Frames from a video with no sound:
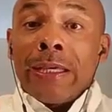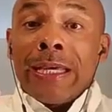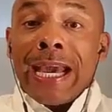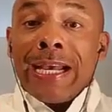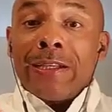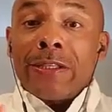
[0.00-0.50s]

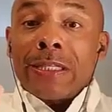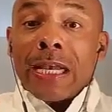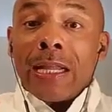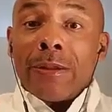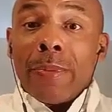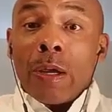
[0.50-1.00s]
King
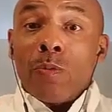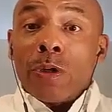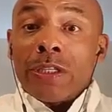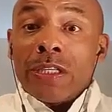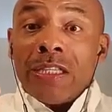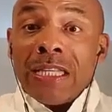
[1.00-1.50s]
Solomon
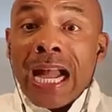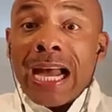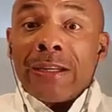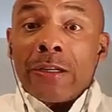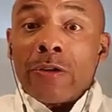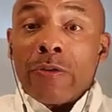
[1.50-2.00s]
was
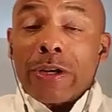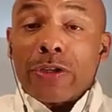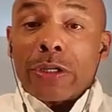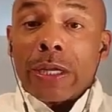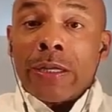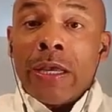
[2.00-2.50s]
not a
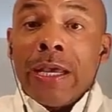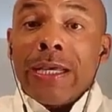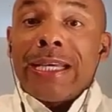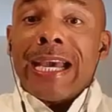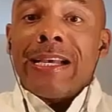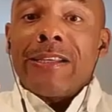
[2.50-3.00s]
Christian.
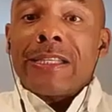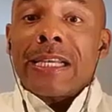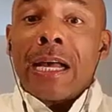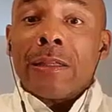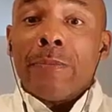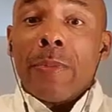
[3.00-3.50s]
King
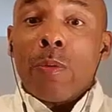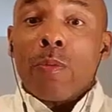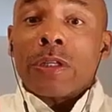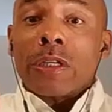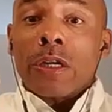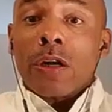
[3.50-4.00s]
Solomon
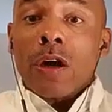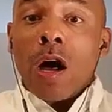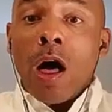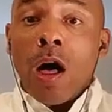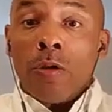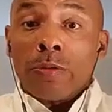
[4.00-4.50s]
was an
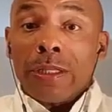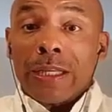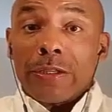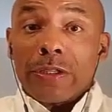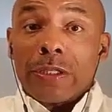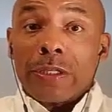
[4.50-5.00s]

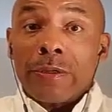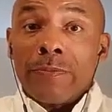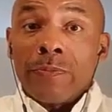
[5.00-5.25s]
occultist.